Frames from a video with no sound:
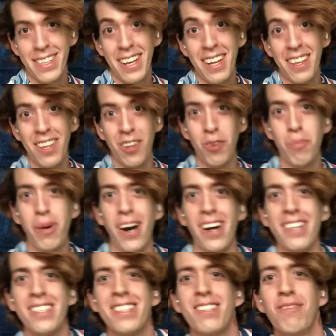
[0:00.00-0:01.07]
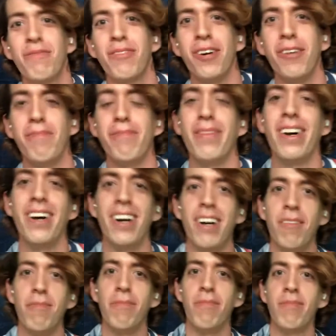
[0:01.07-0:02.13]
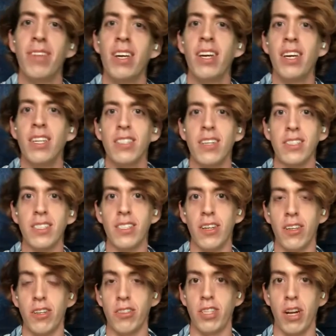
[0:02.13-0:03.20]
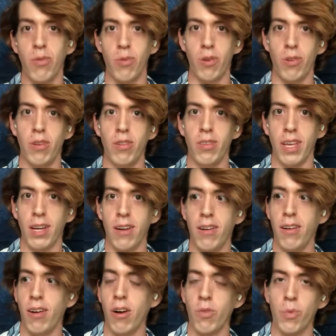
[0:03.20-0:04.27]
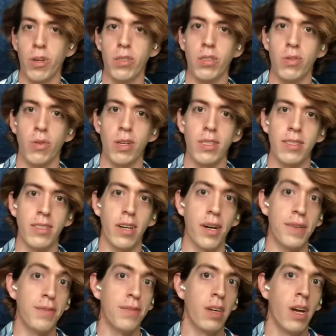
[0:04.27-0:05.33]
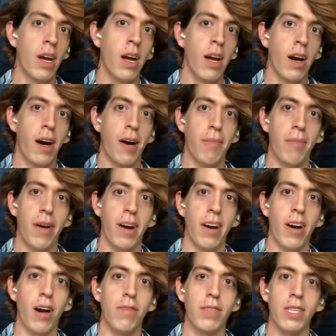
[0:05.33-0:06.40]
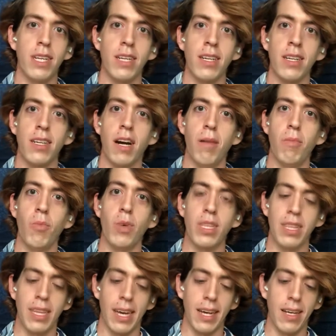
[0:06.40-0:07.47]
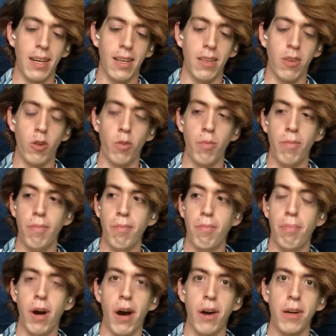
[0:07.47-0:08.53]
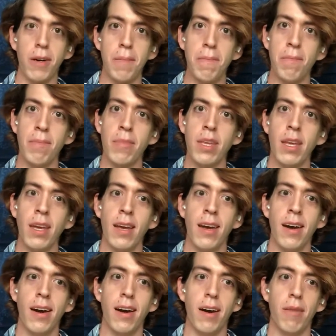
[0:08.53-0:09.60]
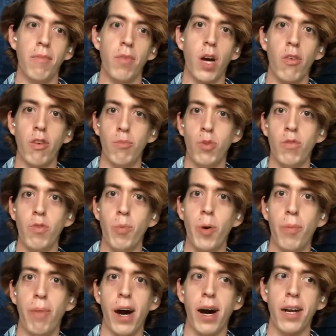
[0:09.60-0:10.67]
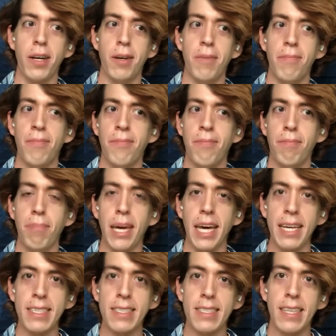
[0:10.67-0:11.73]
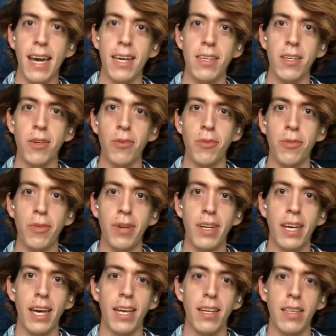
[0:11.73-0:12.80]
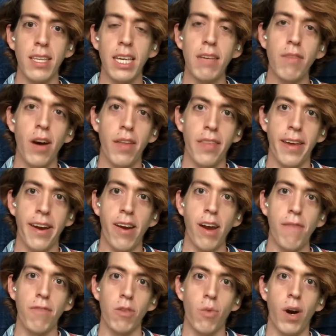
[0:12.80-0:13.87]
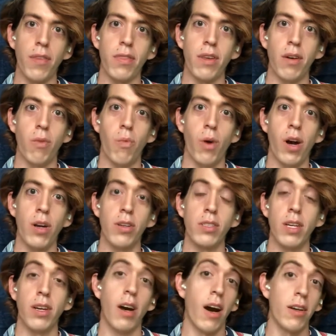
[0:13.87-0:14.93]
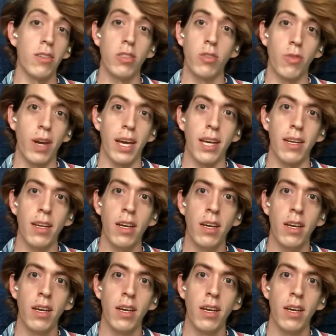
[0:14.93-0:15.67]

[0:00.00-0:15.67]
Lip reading: little pots from just your general like hardware store and stuff. Often come with like a little bottom, a removable bottom base that you can leave on there if you want the water to not drain